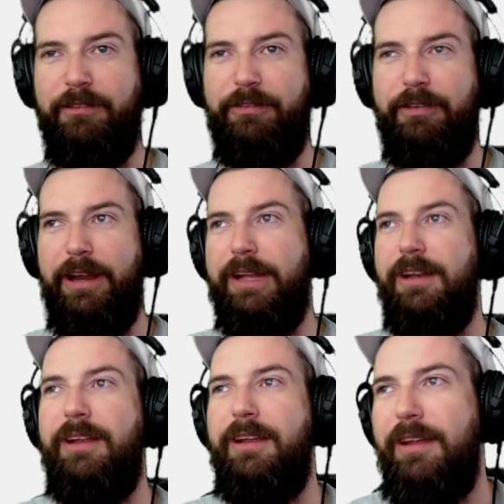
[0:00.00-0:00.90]
friend.
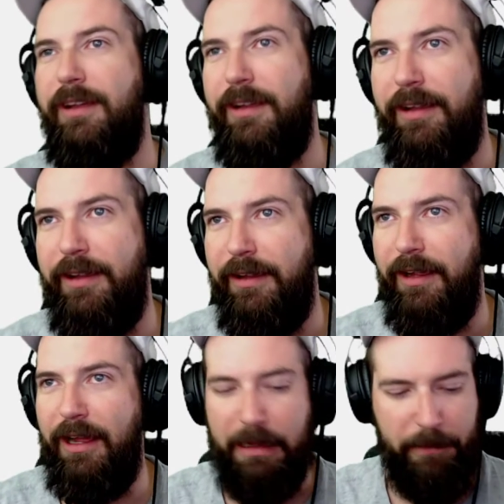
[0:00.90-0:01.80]

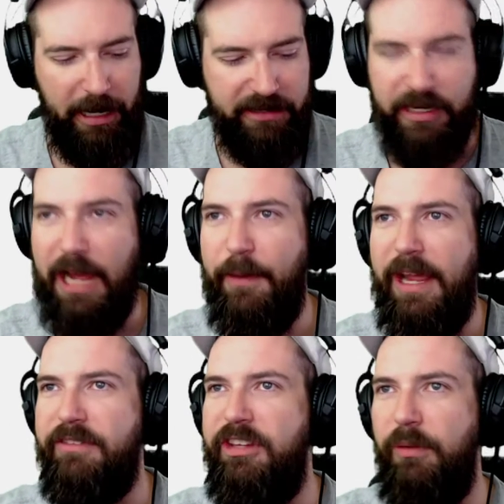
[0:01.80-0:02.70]
All right, so now we
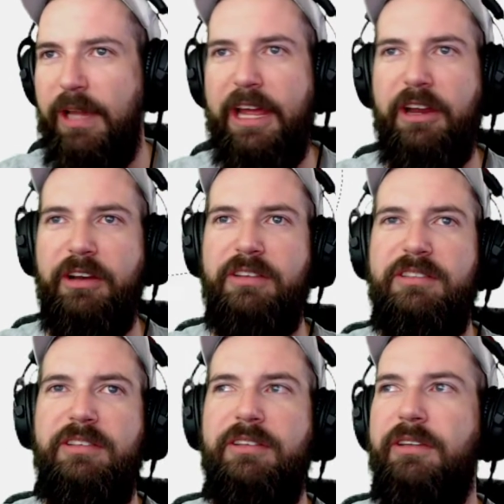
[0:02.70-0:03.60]
have two
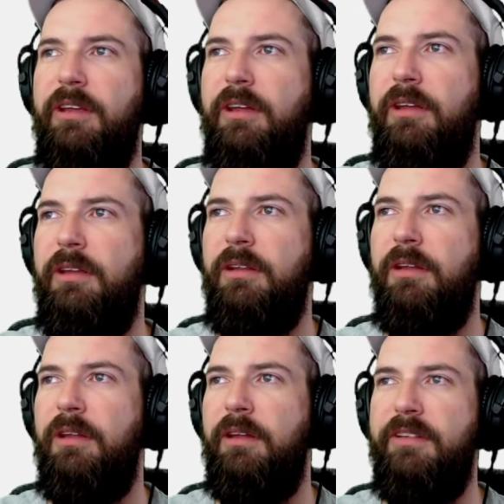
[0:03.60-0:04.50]
layers.
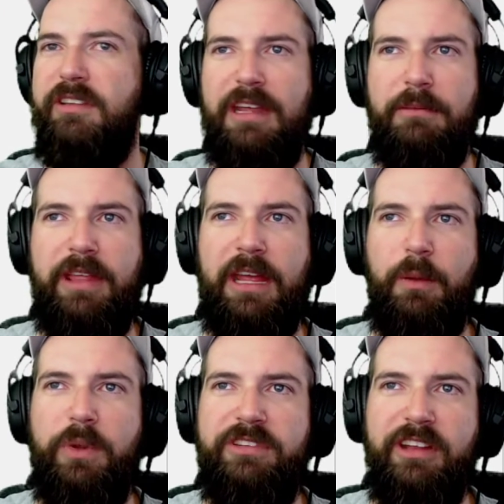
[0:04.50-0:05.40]
The same thing.
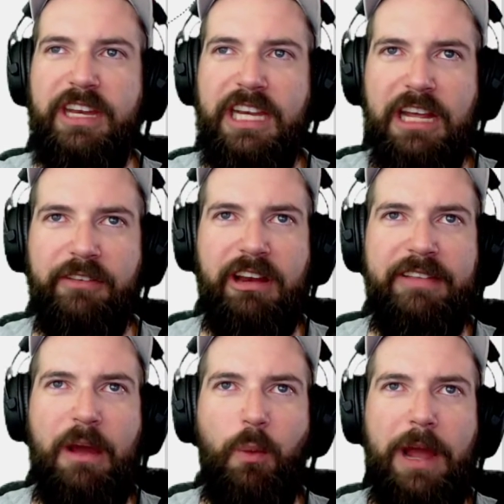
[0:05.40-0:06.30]
We still need to get rid of
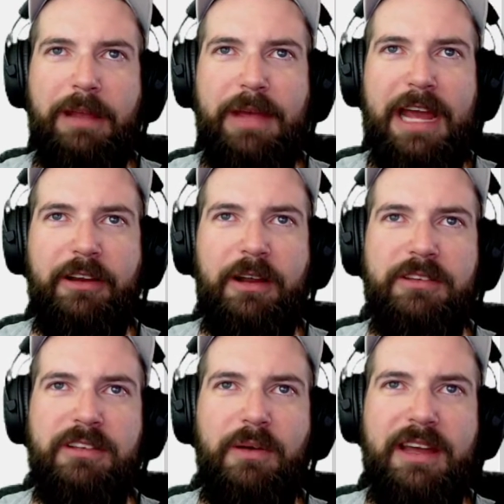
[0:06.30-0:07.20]
that white background.
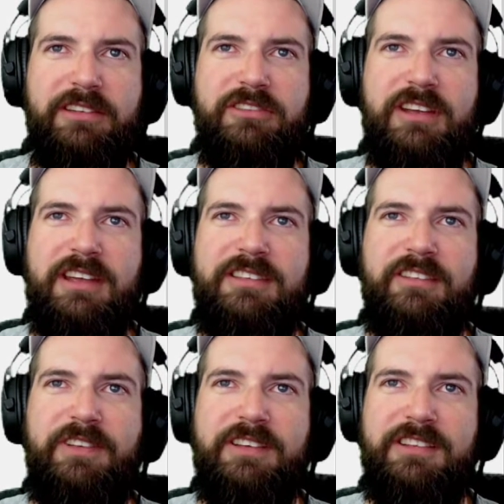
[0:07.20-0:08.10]
So I suggest the
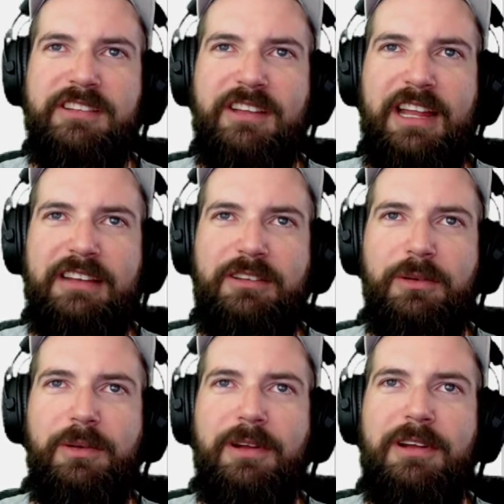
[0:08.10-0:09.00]
fuzzy select
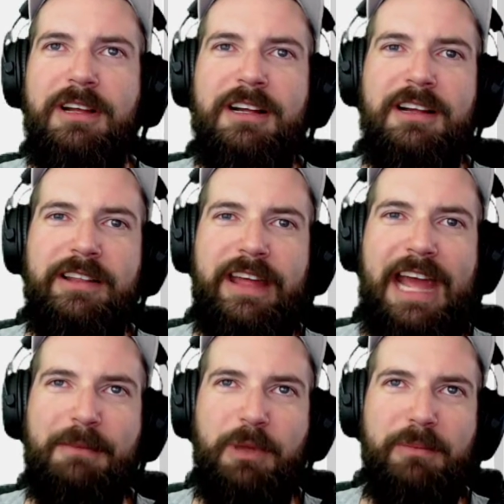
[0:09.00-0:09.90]
tool, the
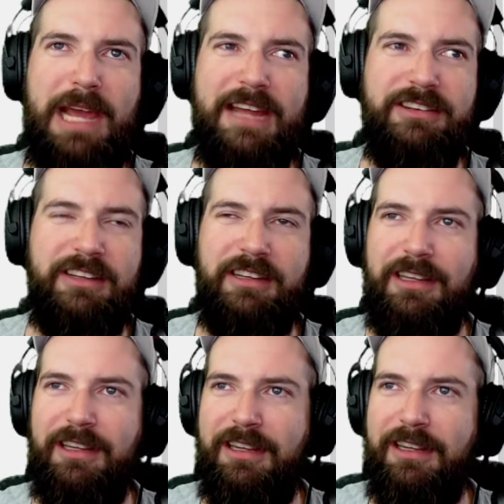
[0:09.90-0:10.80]
happy
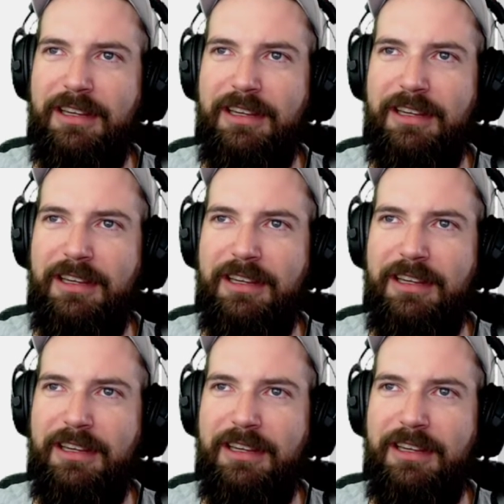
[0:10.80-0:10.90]
magic,